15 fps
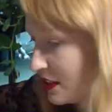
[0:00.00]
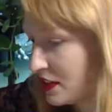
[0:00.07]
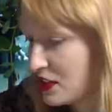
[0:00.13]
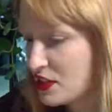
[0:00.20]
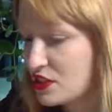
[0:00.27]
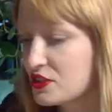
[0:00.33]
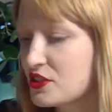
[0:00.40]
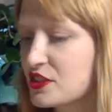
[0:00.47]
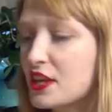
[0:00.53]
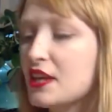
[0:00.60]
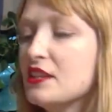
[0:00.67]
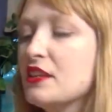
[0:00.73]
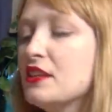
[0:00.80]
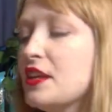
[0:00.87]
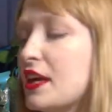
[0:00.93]
So then
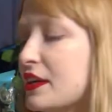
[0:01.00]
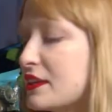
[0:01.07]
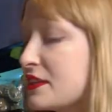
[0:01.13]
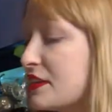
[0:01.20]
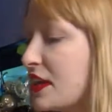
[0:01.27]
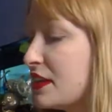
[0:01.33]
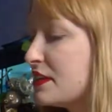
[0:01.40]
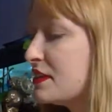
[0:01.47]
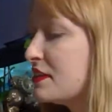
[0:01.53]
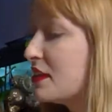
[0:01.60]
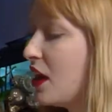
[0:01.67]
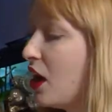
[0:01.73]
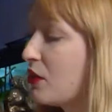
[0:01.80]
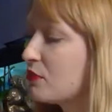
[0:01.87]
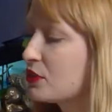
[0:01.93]
the next test
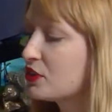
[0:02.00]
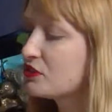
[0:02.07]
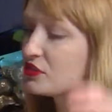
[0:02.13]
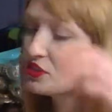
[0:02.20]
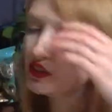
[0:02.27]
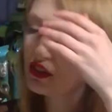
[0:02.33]
I'm going to do